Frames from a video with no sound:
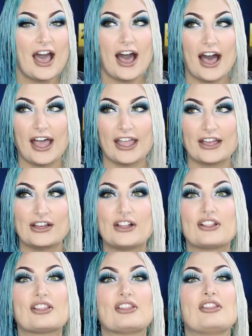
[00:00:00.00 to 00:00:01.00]
I
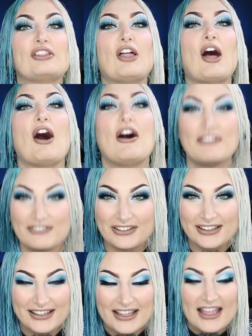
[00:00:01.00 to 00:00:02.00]
love
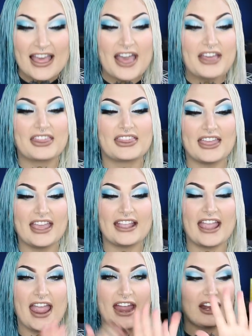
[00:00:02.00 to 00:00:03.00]

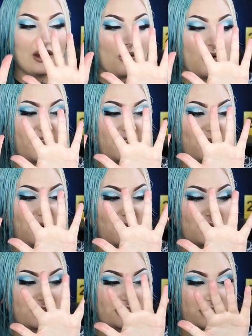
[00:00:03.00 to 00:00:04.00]
thick hair
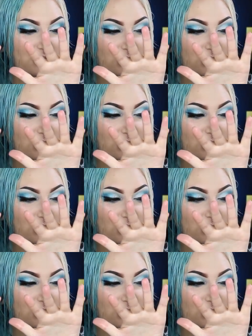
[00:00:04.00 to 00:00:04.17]
oils.